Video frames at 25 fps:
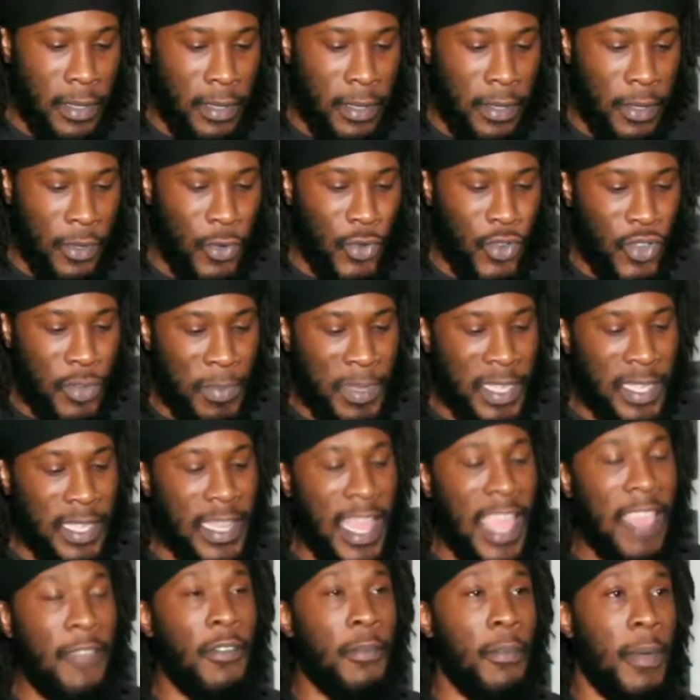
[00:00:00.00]
should be
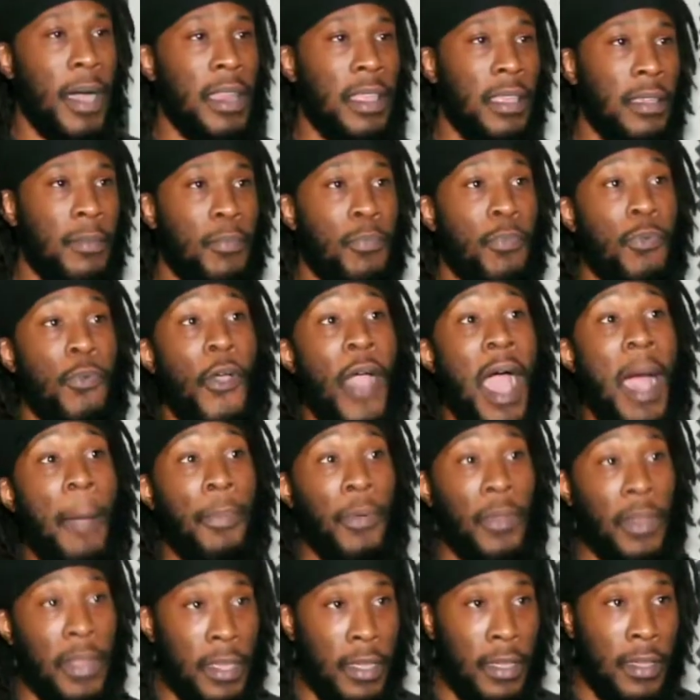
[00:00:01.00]
saving money
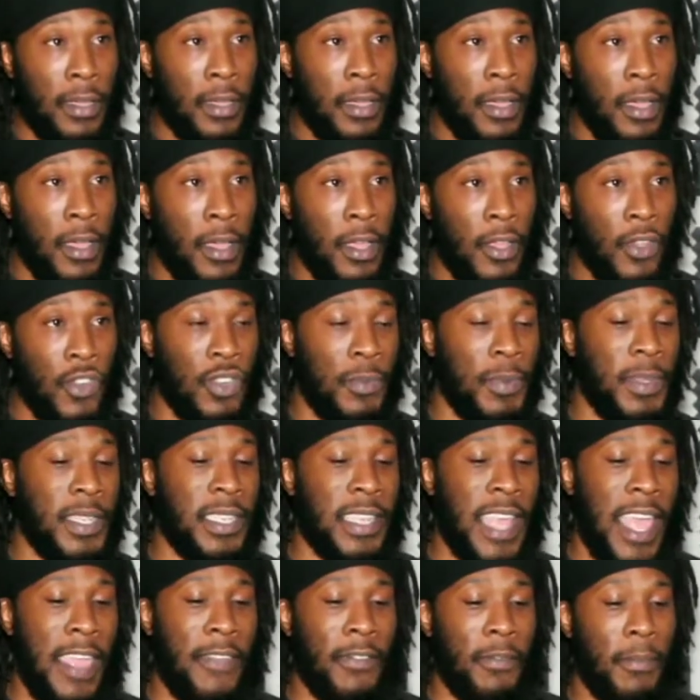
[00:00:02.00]
properly. You should be
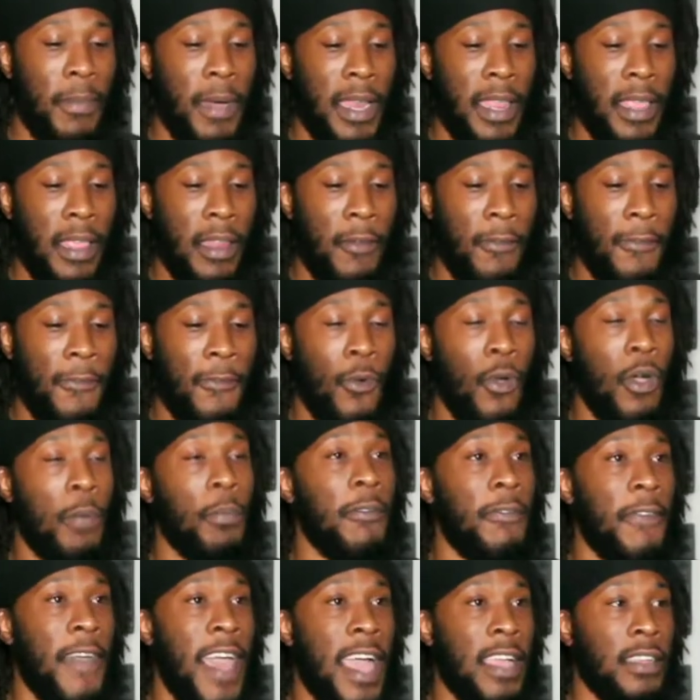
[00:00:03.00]
saving money in a form or
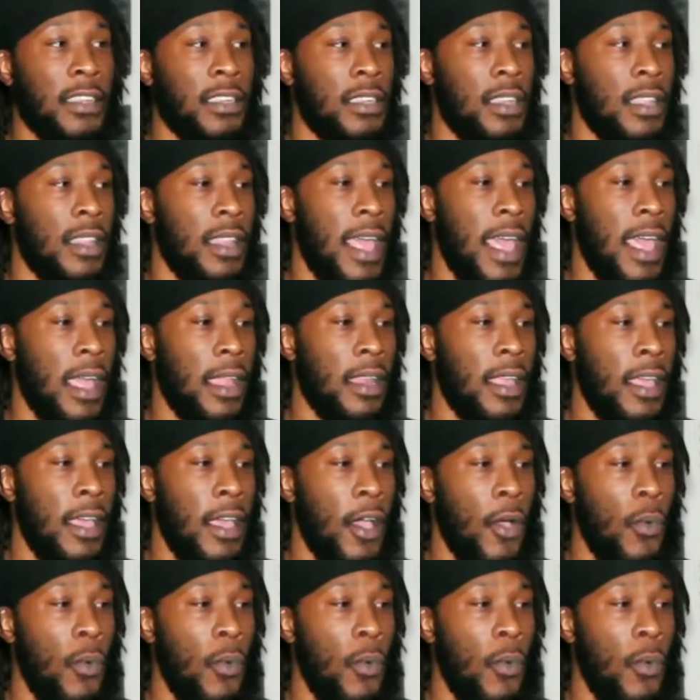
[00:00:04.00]
fashion that will